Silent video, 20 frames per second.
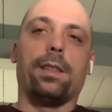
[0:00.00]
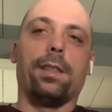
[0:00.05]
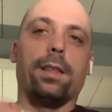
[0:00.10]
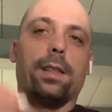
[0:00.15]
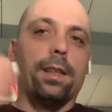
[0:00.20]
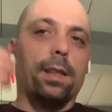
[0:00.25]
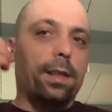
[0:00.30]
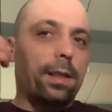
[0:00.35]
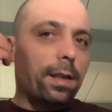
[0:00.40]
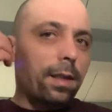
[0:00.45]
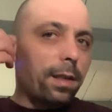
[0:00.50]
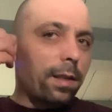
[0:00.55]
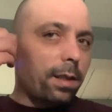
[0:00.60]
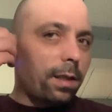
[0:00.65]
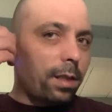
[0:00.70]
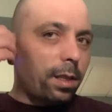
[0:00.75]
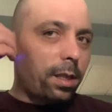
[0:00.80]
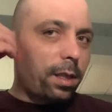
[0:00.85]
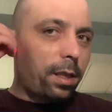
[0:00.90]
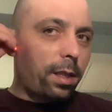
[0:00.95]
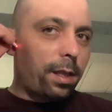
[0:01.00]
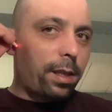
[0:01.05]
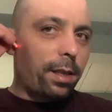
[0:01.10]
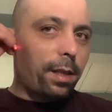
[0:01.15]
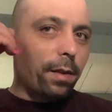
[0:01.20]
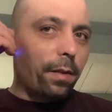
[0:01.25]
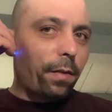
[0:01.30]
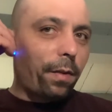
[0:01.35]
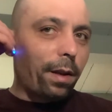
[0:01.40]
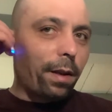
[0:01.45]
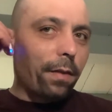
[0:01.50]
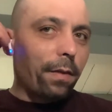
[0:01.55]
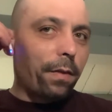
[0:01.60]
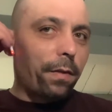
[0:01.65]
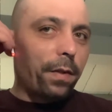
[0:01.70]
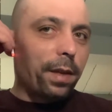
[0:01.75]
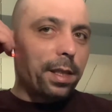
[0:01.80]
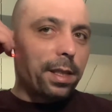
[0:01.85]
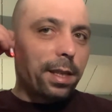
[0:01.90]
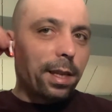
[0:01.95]
And so if you have a
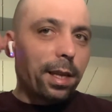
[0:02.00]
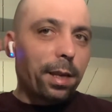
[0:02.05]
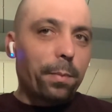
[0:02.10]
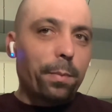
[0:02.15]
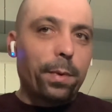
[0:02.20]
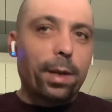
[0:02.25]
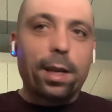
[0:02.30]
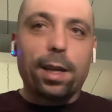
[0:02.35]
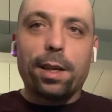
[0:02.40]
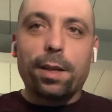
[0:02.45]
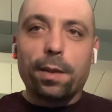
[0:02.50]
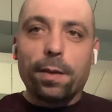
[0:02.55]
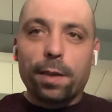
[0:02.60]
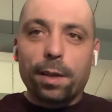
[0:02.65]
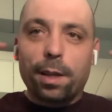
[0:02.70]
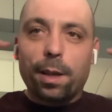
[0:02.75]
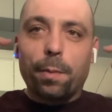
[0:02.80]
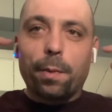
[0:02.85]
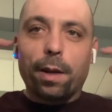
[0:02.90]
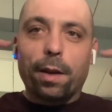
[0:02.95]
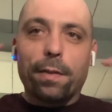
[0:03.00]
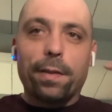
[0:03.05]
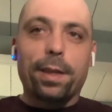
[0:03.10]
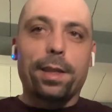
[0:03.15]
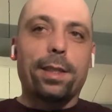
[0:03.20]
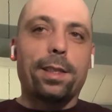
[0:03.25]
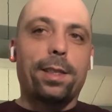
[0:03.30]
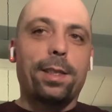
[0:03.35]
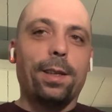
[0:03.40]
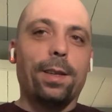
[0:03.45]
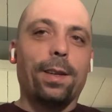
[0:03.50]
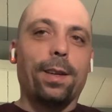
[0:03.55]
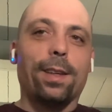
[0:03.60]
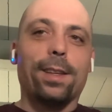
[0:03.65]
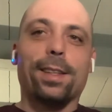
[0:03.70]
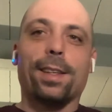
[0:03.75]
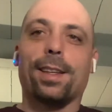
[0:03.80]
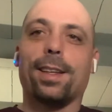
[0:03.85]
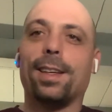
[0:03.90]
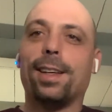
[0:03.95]
face like mine, you end up having two
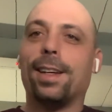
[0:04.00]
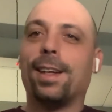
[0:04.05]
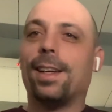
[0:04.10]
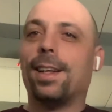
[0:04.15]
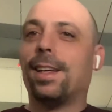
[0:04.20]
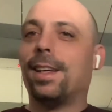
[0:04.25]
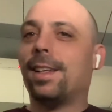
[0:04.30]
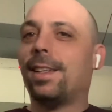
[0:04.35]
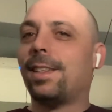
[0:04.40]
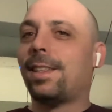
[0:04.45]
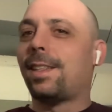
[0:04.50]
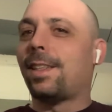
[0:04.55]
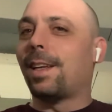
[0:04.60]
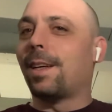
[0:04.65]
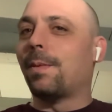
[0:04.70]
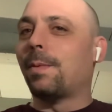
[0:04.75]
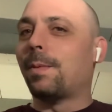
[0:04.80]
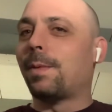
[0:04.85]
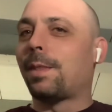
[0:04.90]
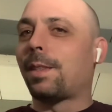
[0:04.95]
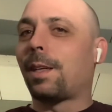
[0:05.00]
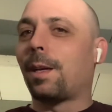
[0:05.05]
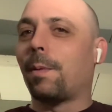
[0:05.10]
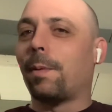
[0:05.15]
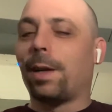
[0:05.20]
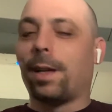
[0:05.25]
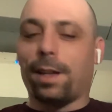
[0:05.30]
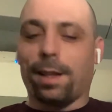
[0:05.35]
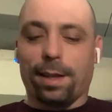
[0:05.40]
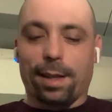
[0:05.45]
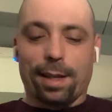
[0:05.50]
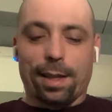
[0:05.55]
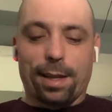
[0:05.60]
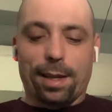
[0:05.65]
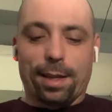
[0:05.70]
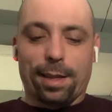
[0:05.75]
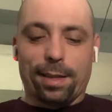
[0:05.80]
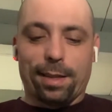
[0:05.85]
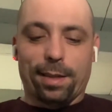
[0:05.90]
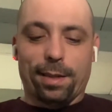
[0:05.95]
long stems coming out like
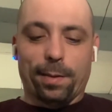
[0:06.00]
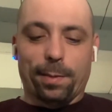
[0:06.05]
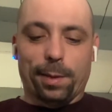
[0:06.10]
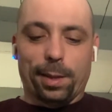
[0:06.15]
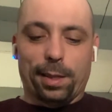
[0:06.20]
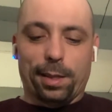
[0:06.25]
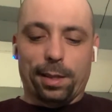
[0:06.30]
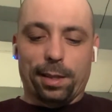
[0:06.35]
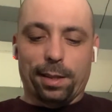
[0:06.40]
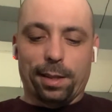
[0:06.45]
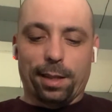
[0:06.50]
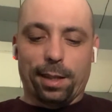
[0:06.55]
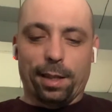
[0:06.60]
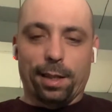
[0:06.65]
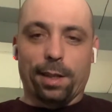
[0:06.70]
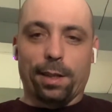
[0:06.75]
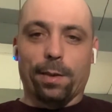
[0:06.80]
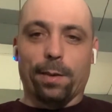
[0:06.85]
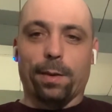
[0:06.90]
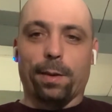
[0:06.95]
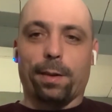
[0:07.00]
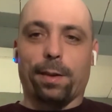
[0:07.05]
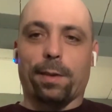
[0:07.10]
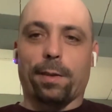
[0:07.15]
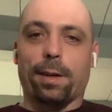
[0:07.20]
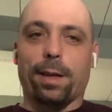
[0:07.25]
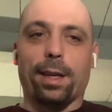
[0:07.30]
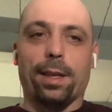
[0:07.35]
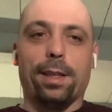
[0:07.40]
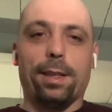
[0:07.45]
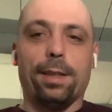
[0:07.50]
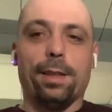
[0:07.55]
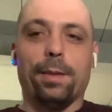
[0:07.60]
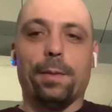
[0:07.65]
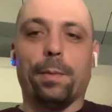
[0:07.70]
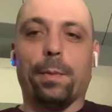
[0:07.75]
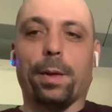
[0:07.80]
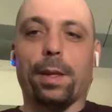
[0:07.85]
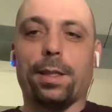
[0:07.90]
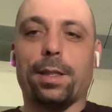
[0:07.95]
that, which it don't look great,
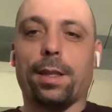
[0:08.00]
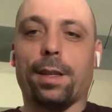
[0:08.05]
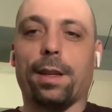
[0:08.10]
but